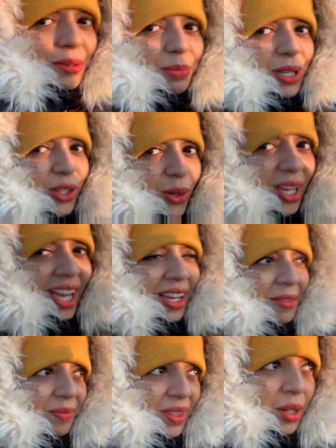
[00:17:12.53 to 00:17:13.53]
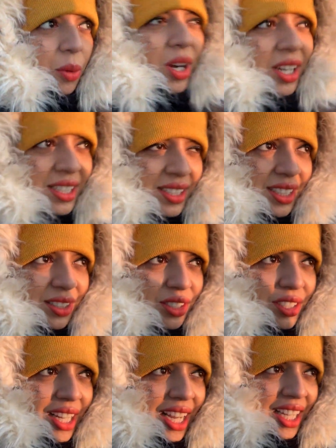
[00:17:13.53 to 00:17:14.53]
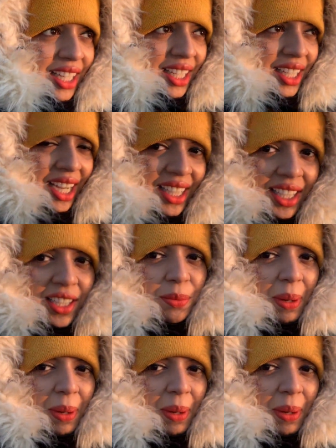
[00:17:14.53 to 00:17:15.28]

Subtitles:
pretty okay. What it is today? I think it's